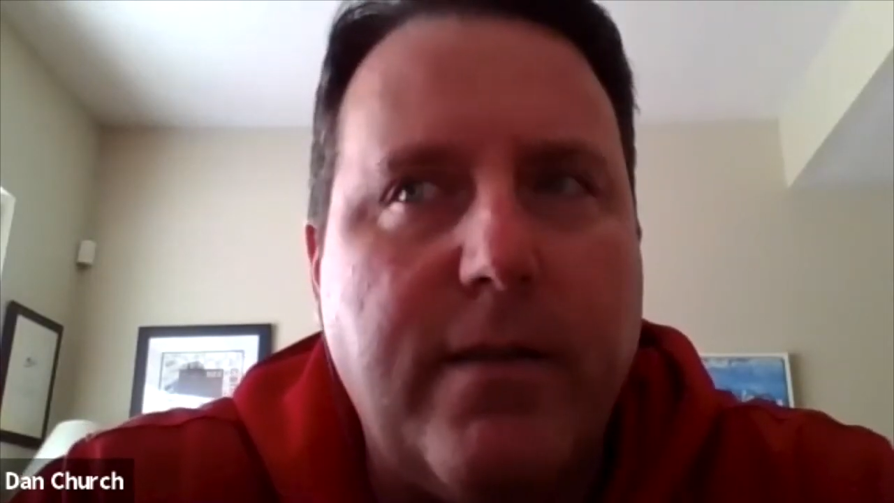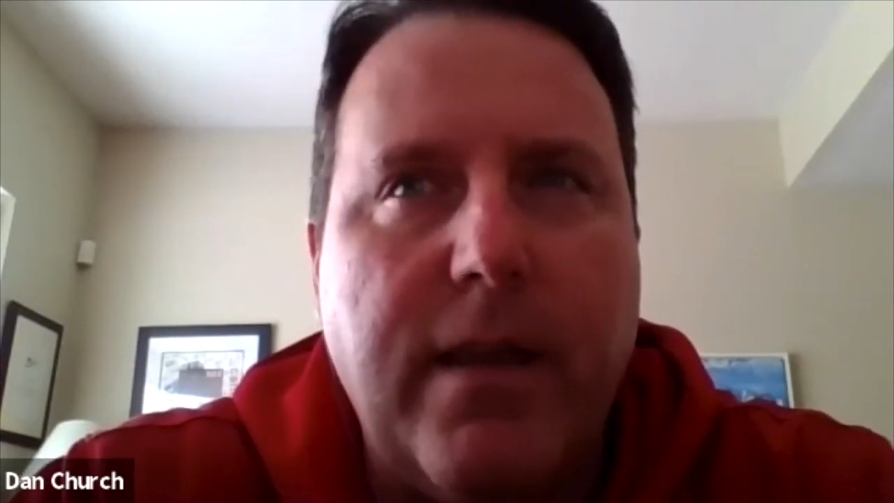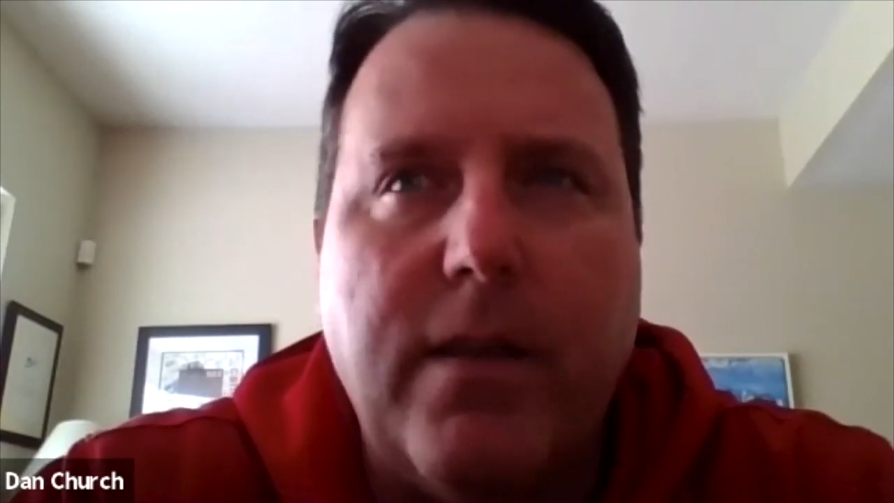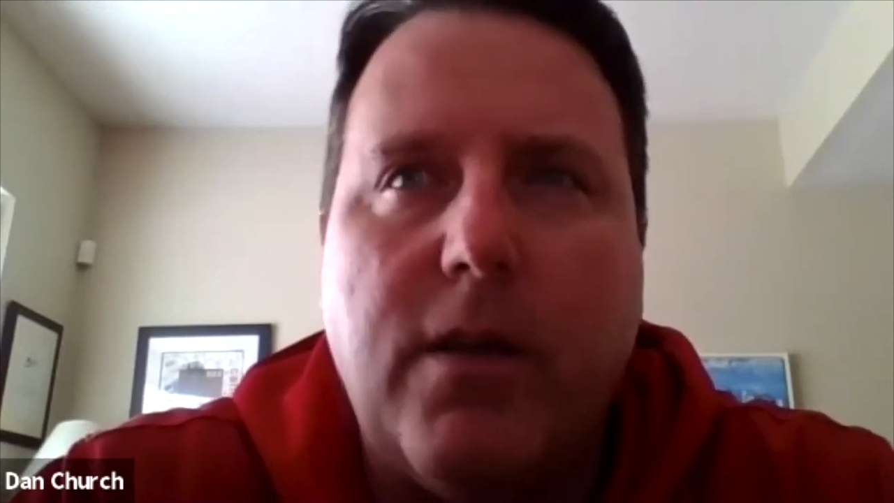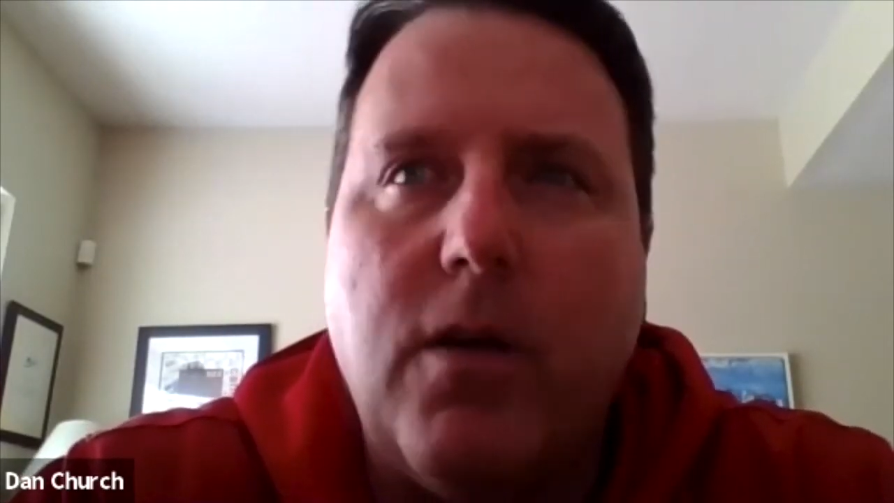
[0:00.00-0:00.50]
And
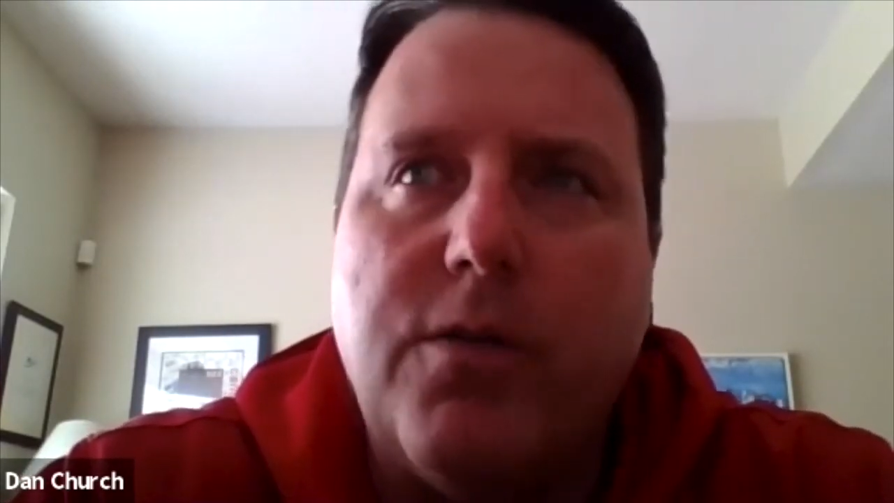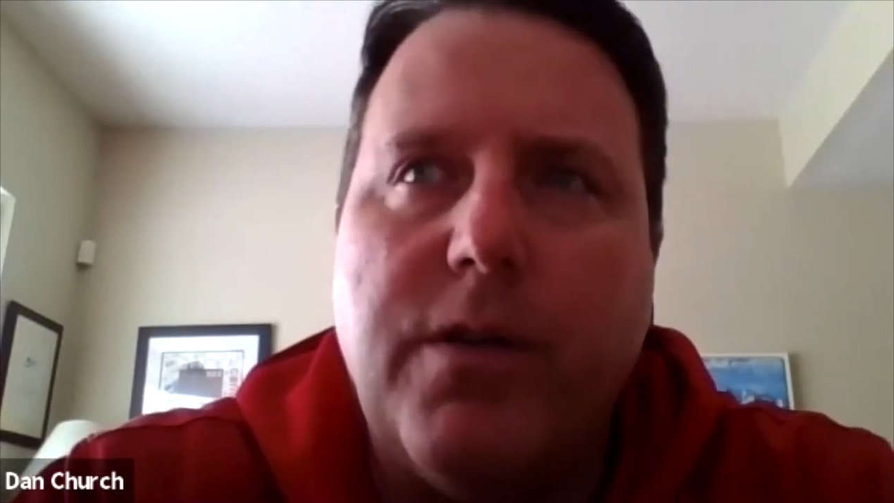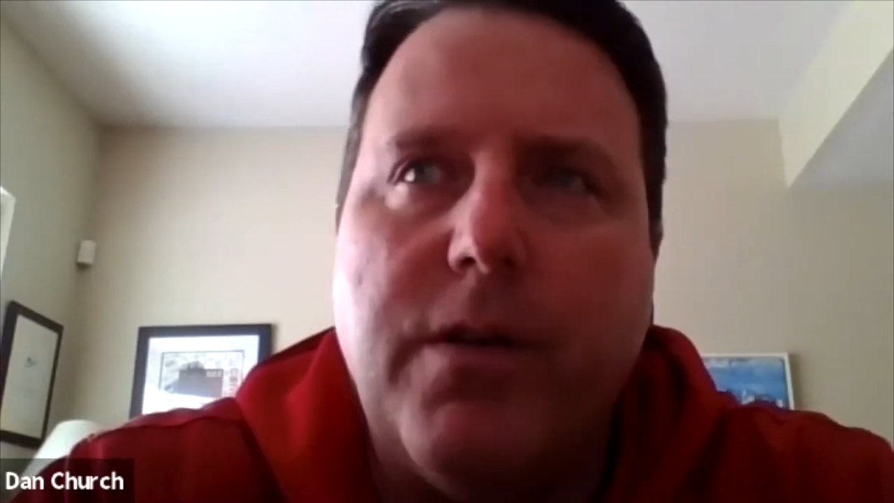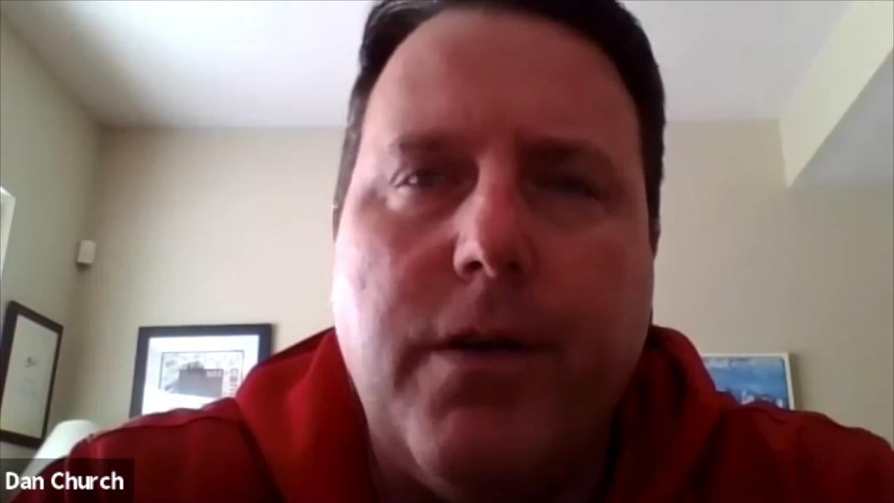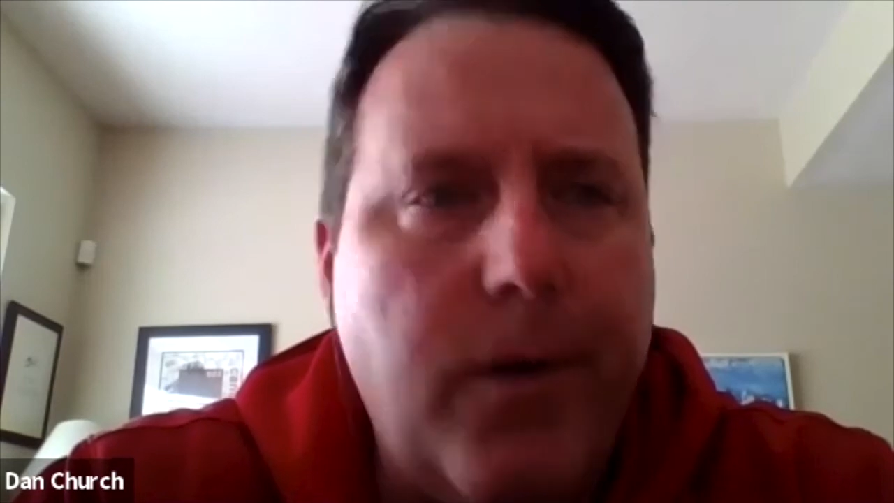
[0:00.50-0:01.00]
then the coach
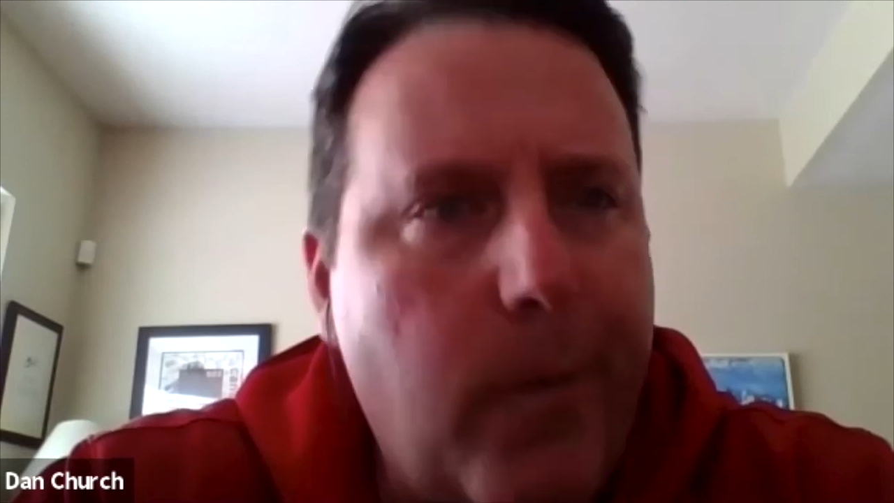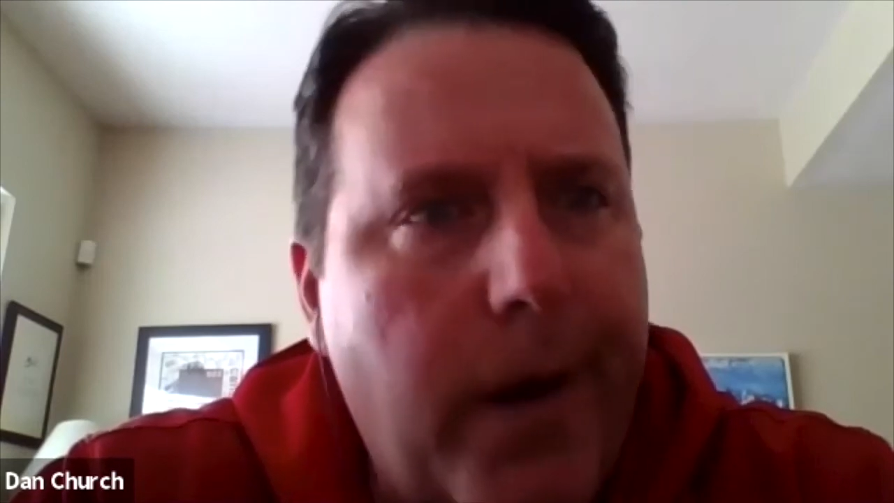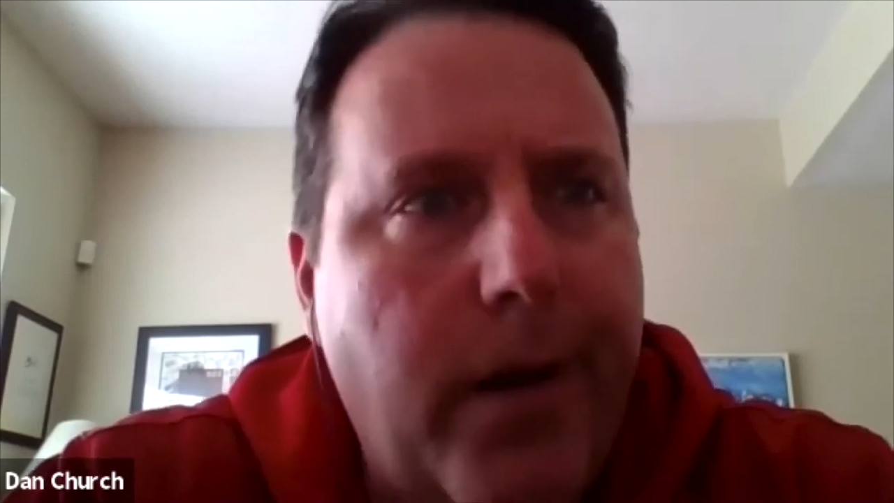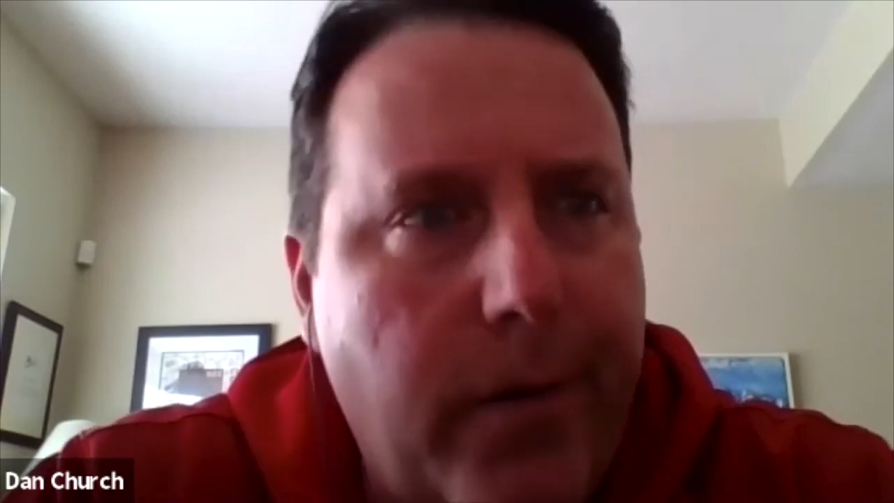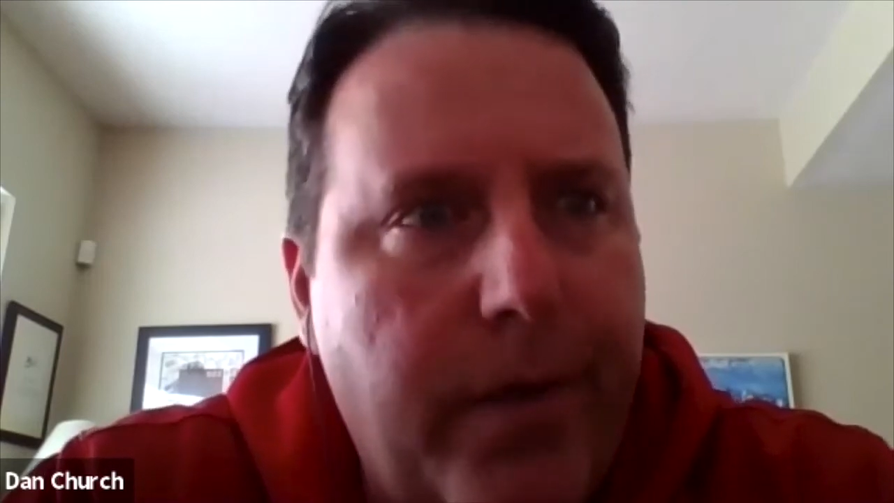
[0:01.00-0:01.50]
can go, you know
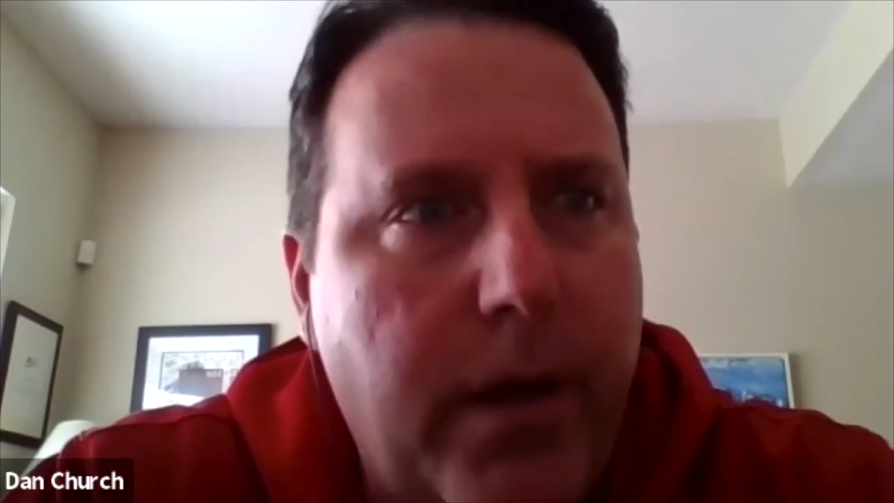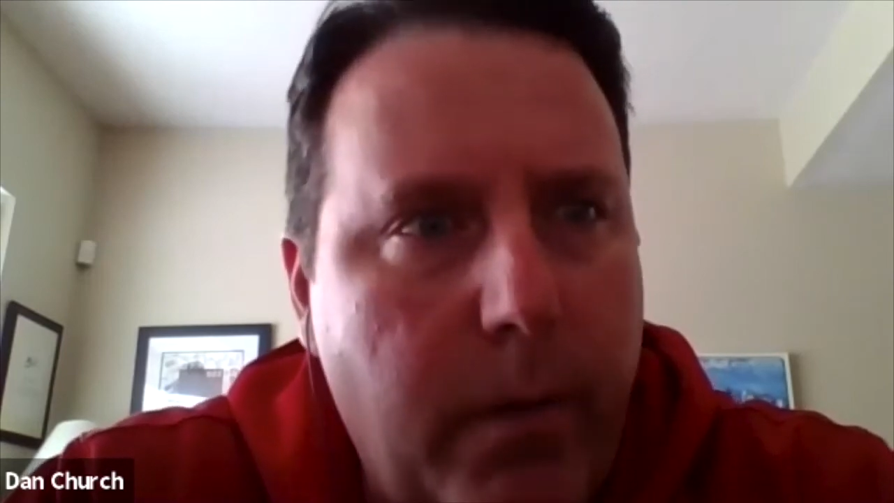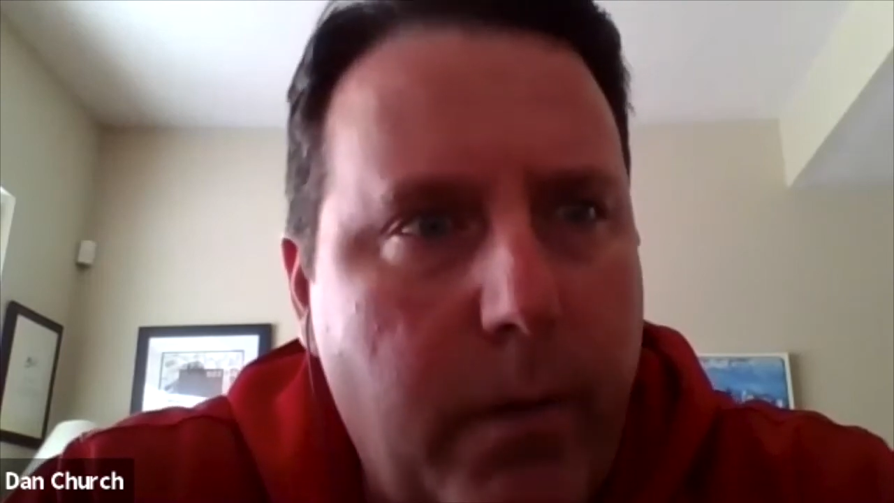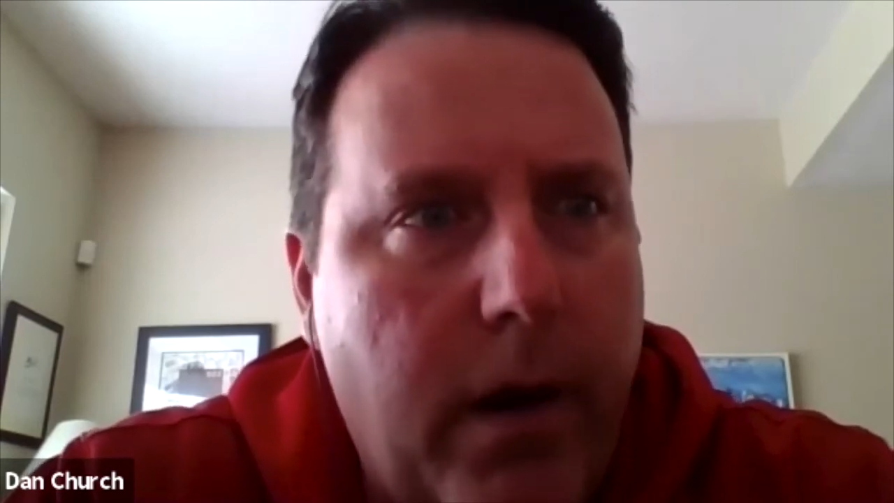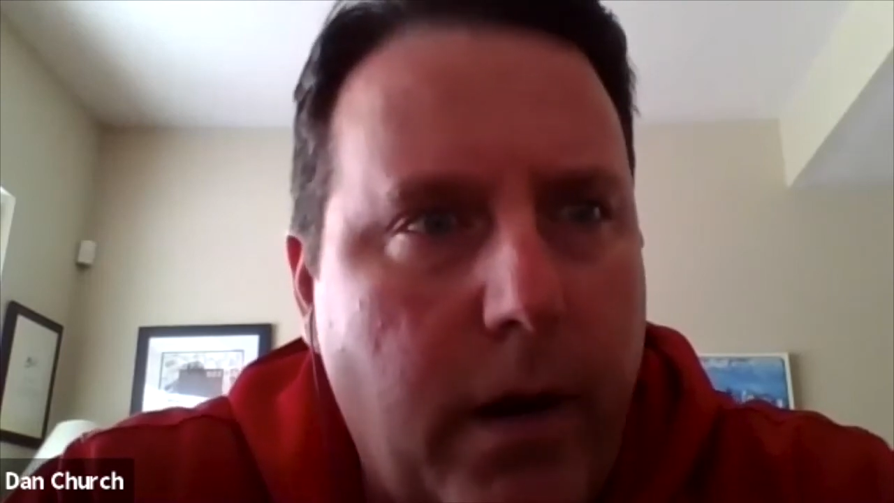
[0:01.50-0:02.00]
what, I don't think
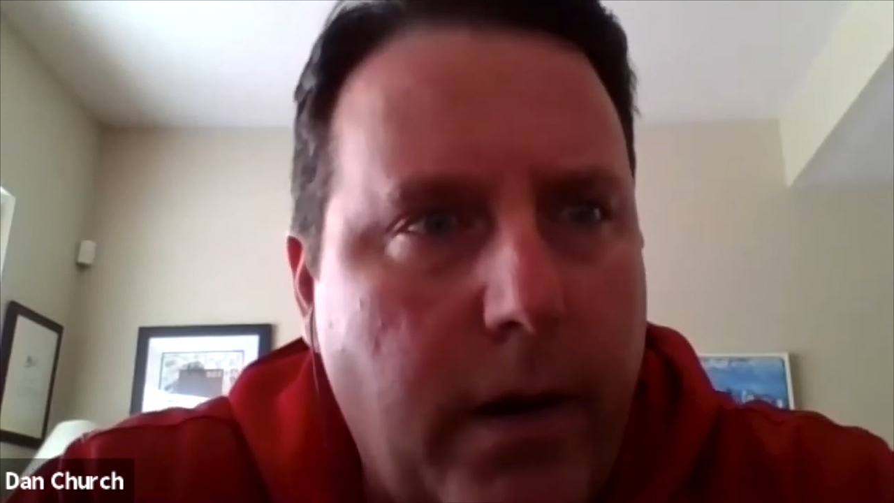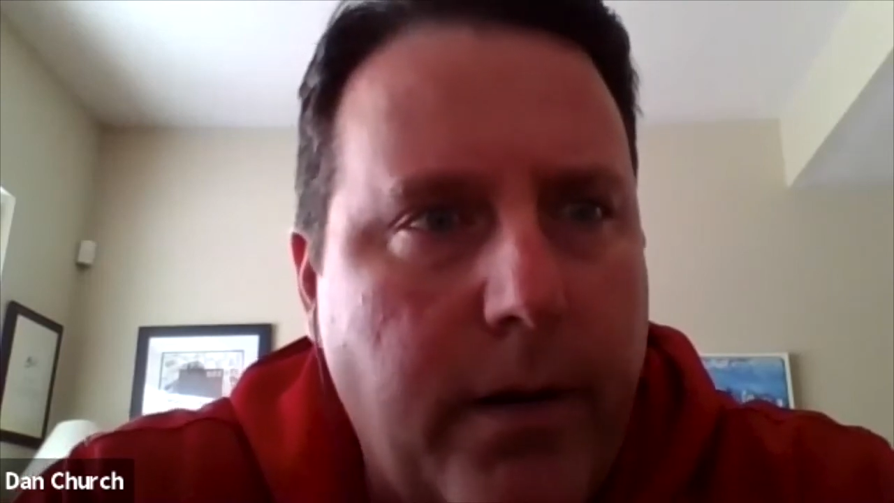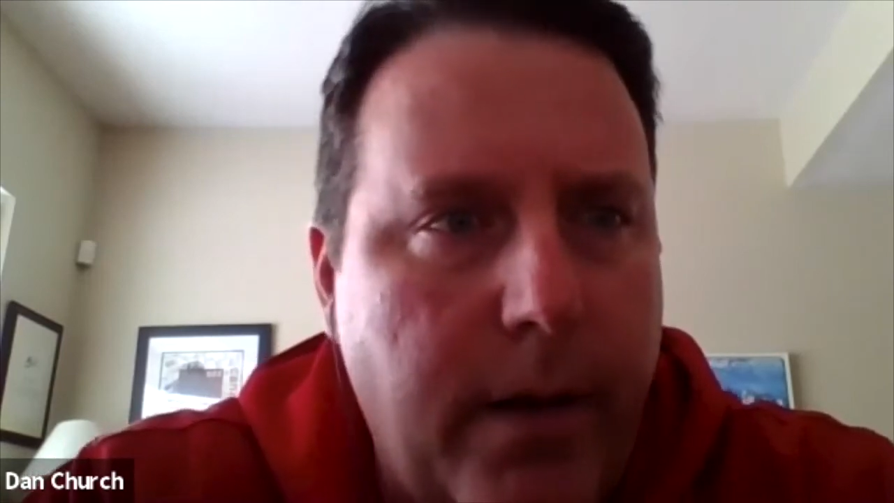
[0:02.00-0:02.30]
we are.